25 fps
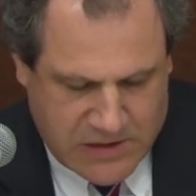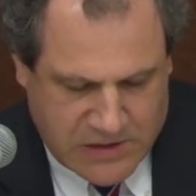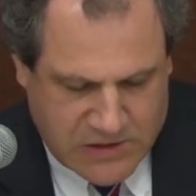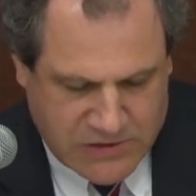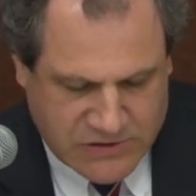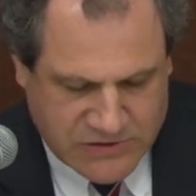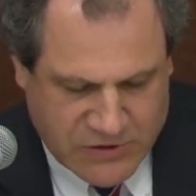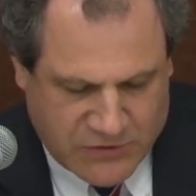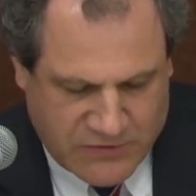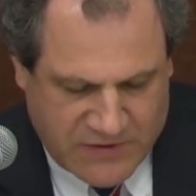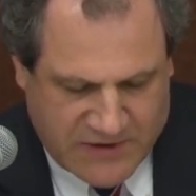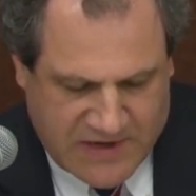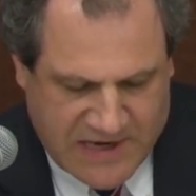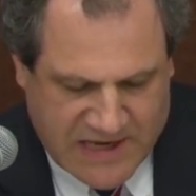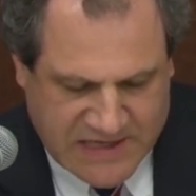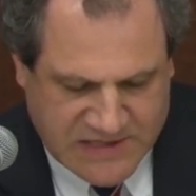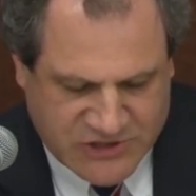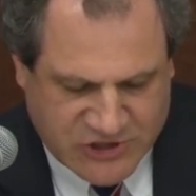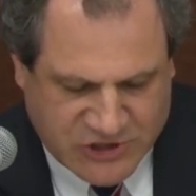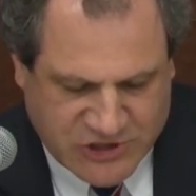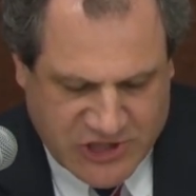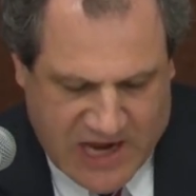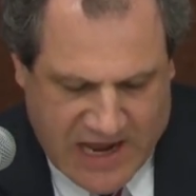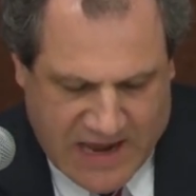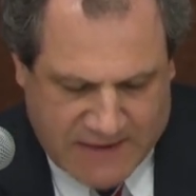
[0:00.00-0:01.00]
So the
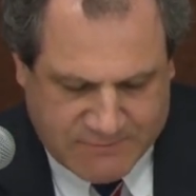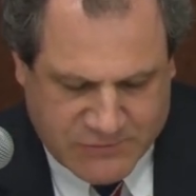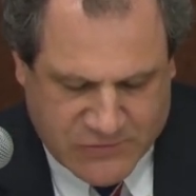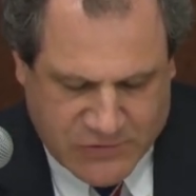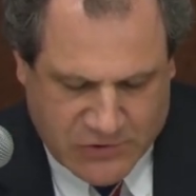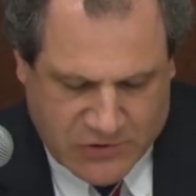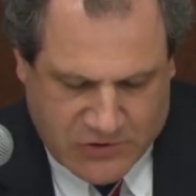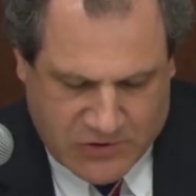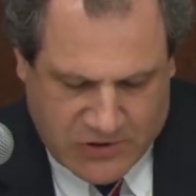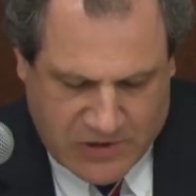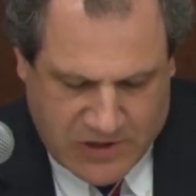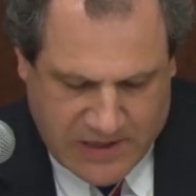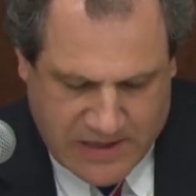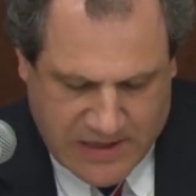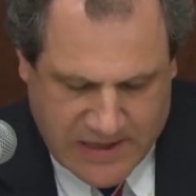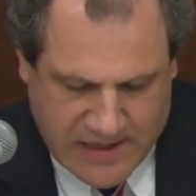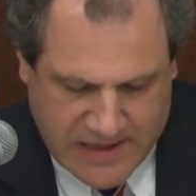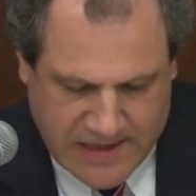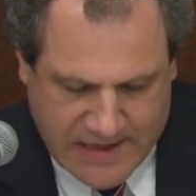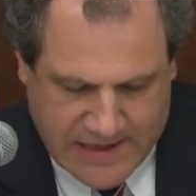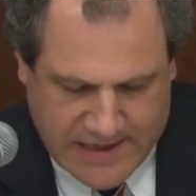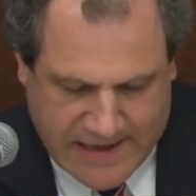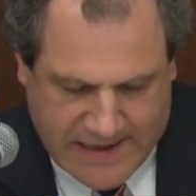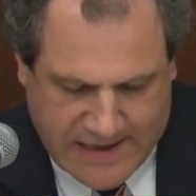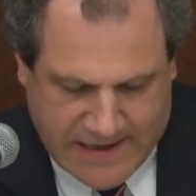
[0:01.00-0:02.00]
next chapter
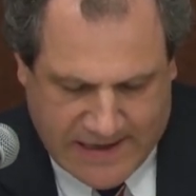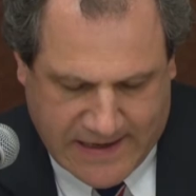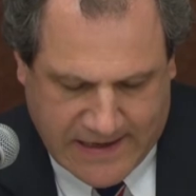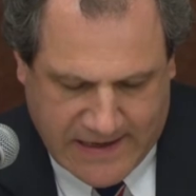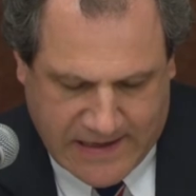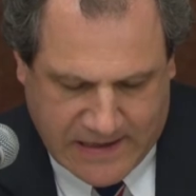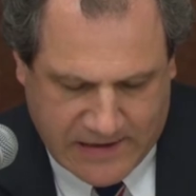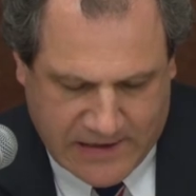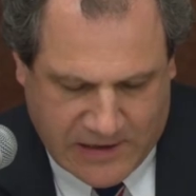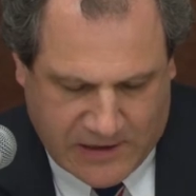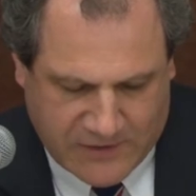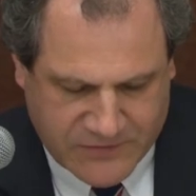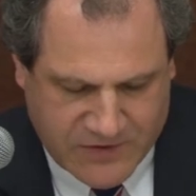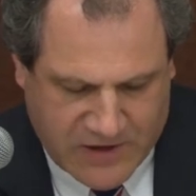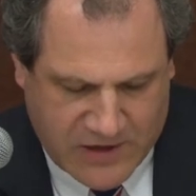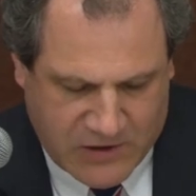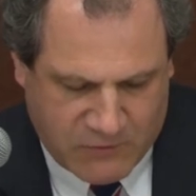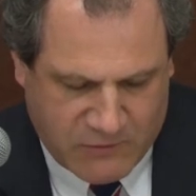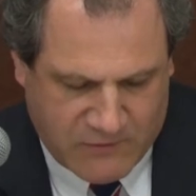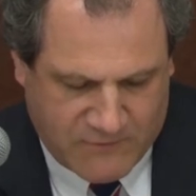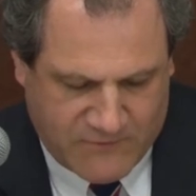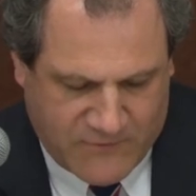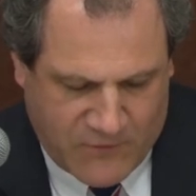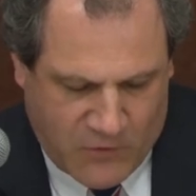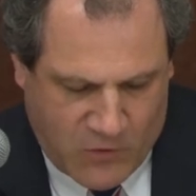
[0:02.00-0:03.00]
in healthcare
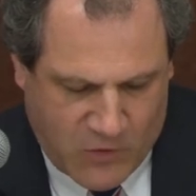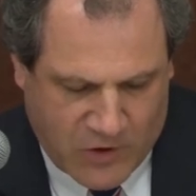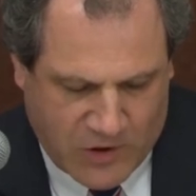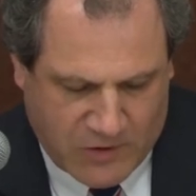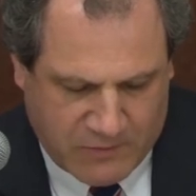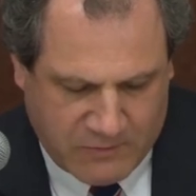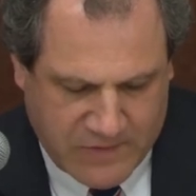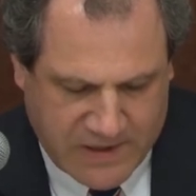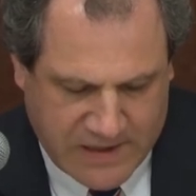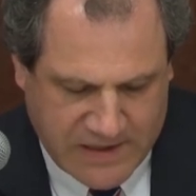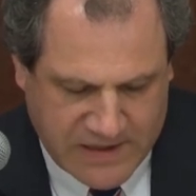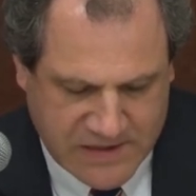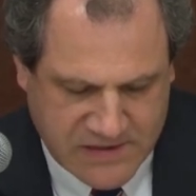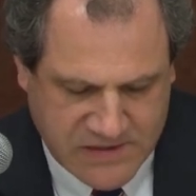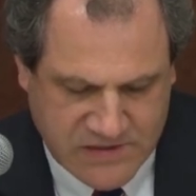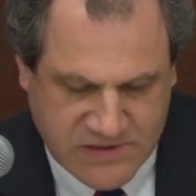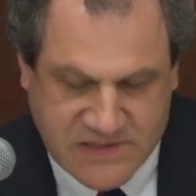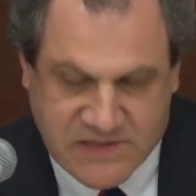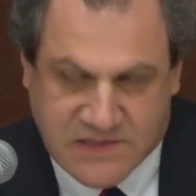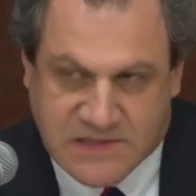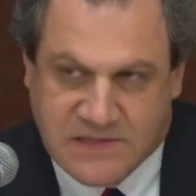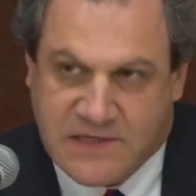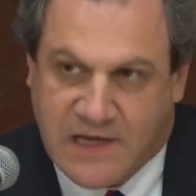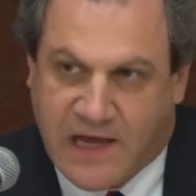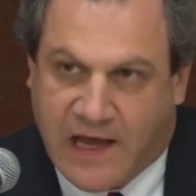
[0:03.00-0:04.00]
reform
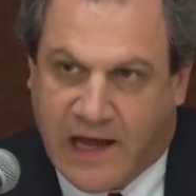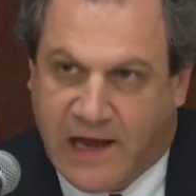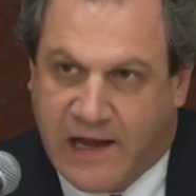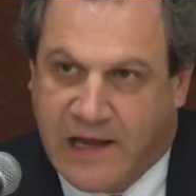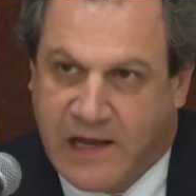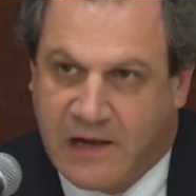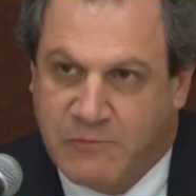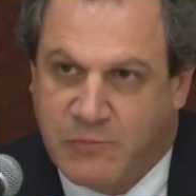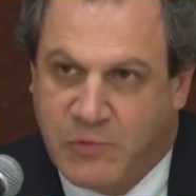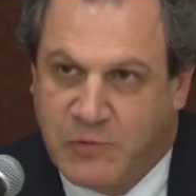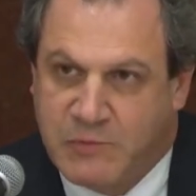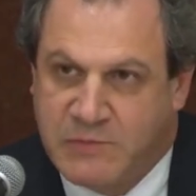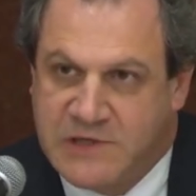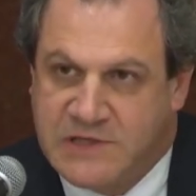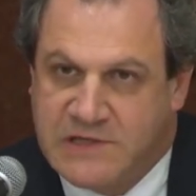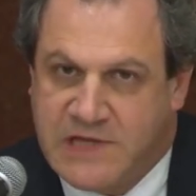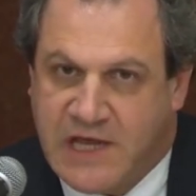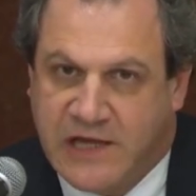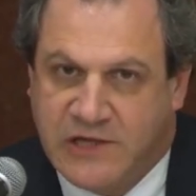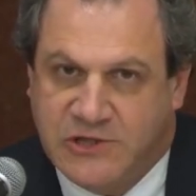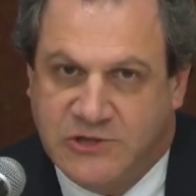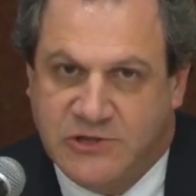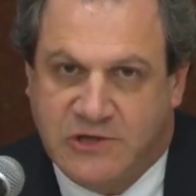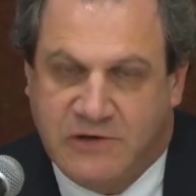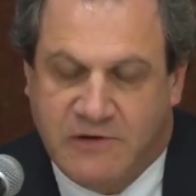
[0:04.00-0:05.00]
is
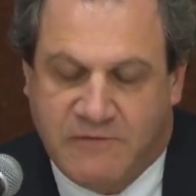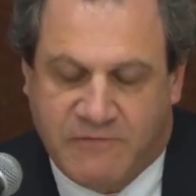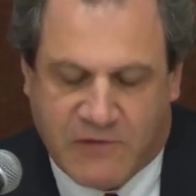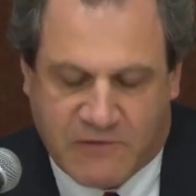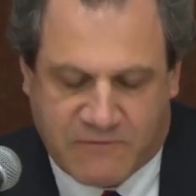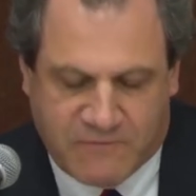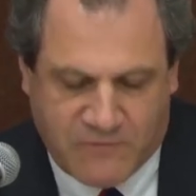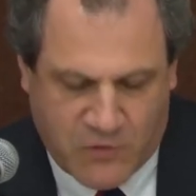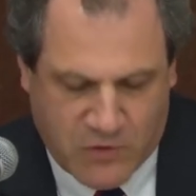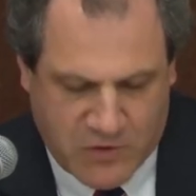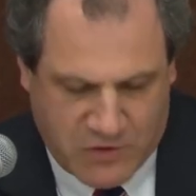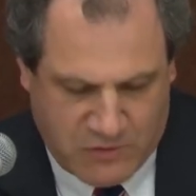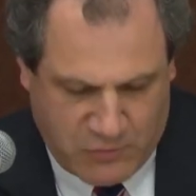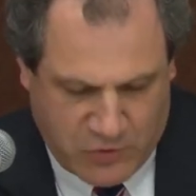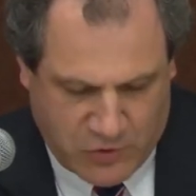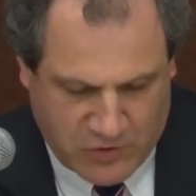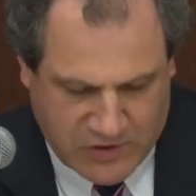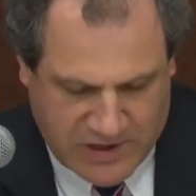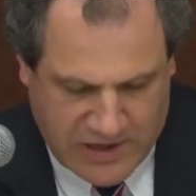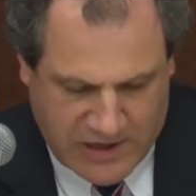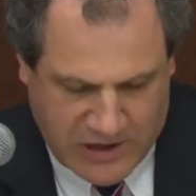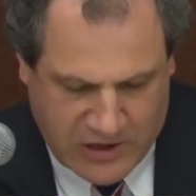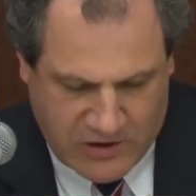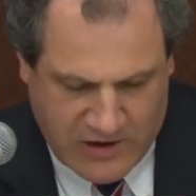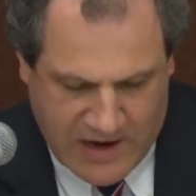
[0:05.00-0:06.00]
implementation of the Affordable
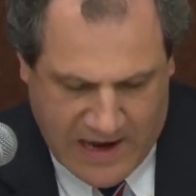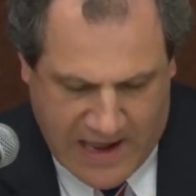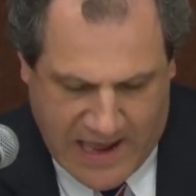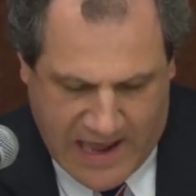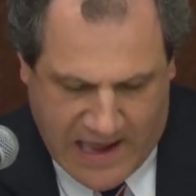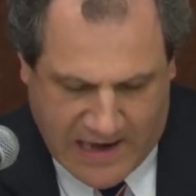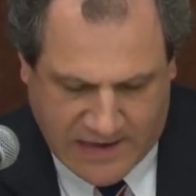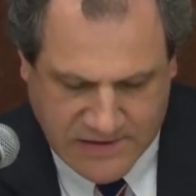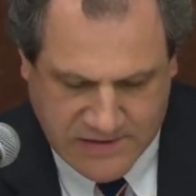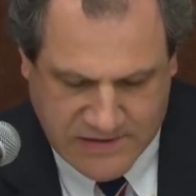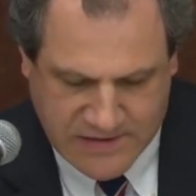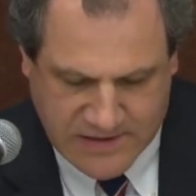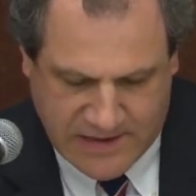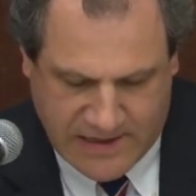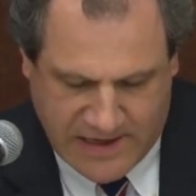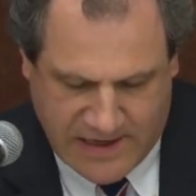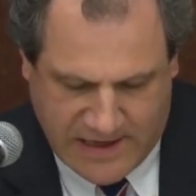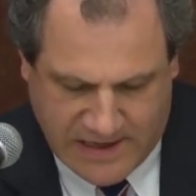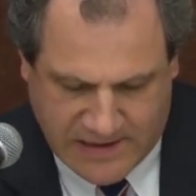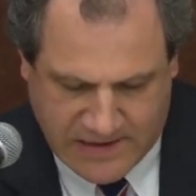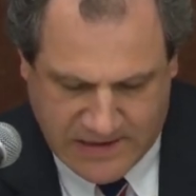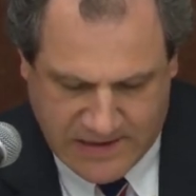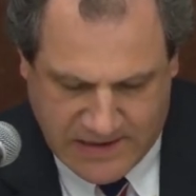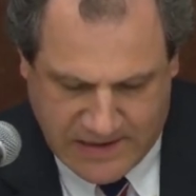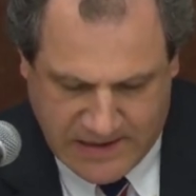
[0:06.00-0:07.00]
Care Act.
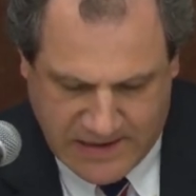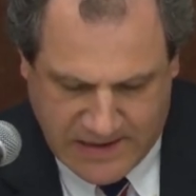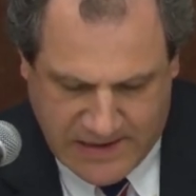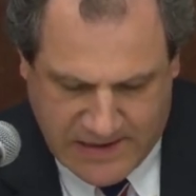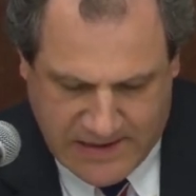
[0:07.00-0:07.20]
And